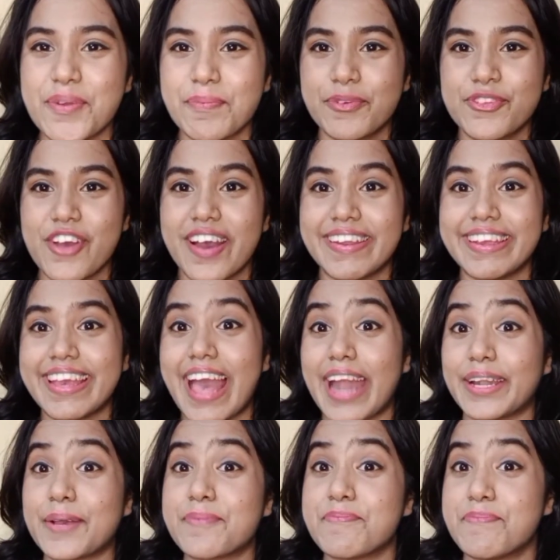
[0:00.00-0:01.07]
Pujari
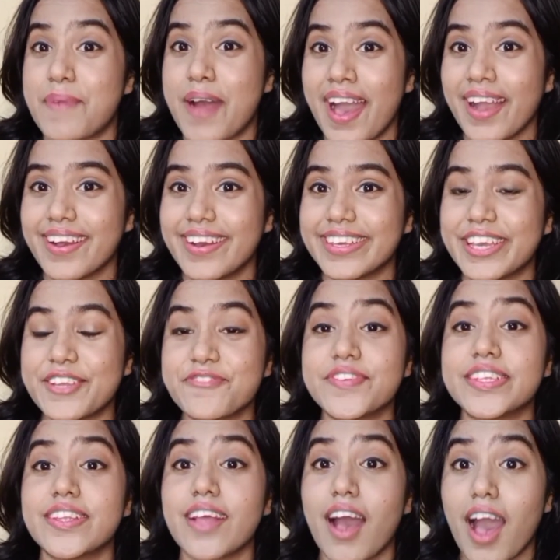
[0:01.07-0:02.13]
and I'm back again
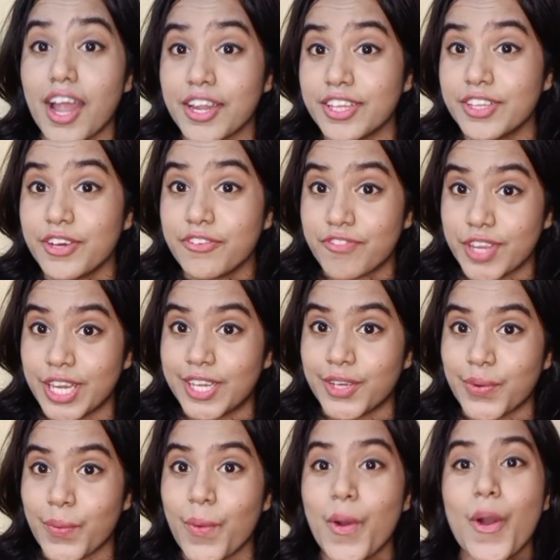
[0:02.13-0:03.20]
with another
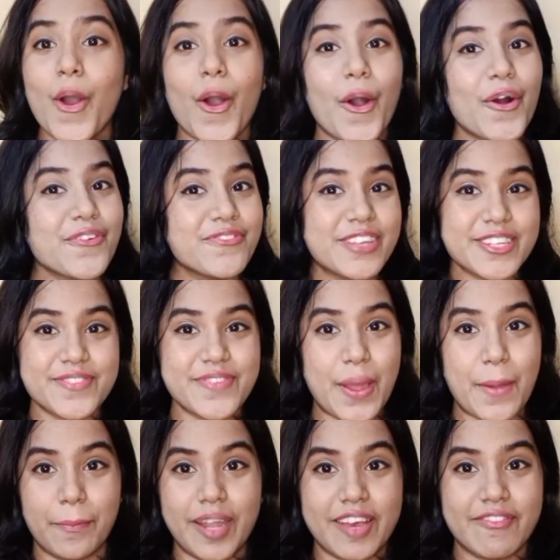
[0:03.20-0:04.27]
video of this
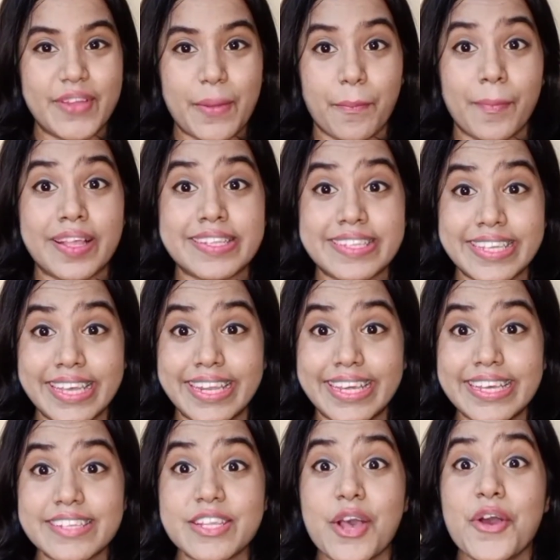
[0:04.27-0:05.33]
web development
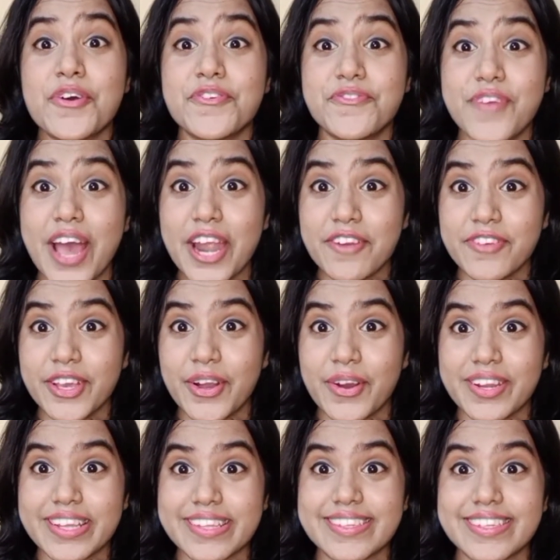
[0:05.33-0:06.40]
series where we're
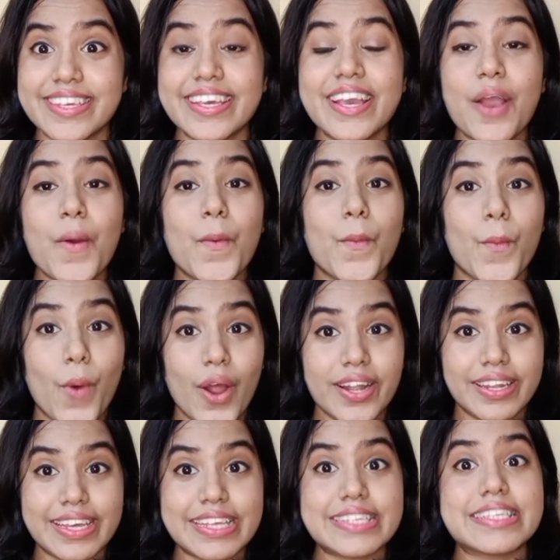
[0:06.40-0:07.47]
gonna see
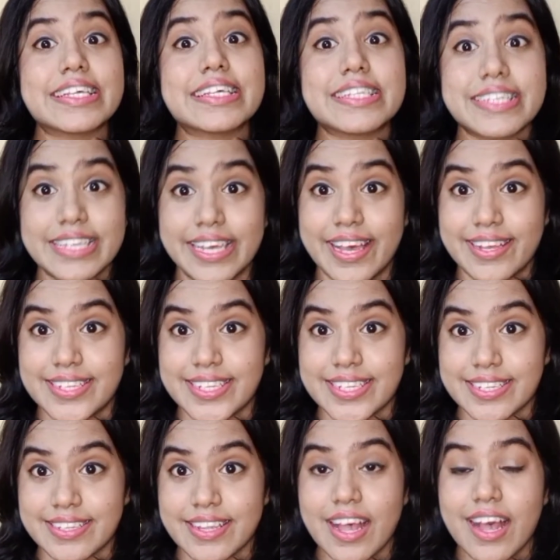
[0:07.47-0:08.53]
what is CSS.